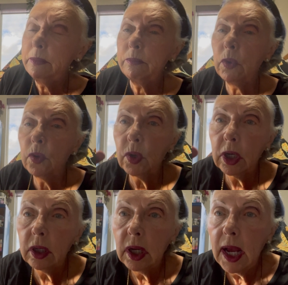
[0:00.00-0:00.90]

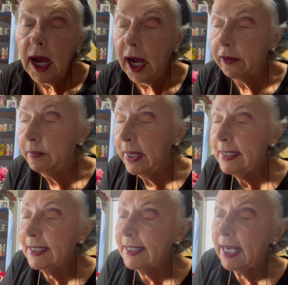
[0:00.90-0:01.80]
more of my
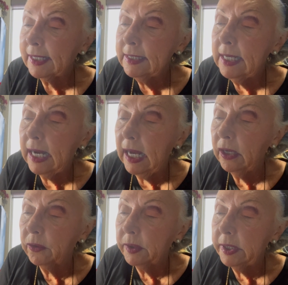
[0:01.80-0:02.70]
second
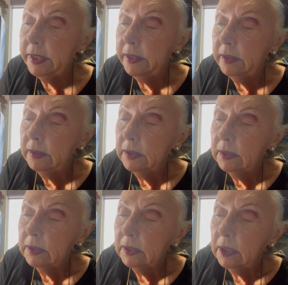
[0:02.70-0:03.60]
color in,
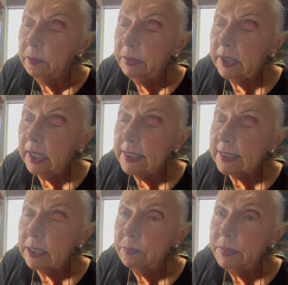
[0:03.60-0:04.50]
because
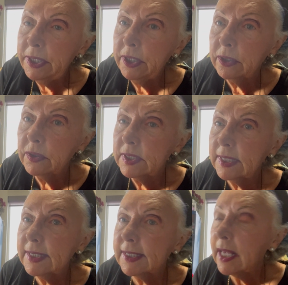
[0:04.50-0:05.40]
it appears that
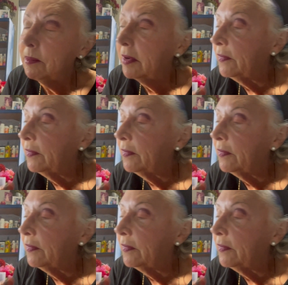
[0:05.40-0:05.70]
some of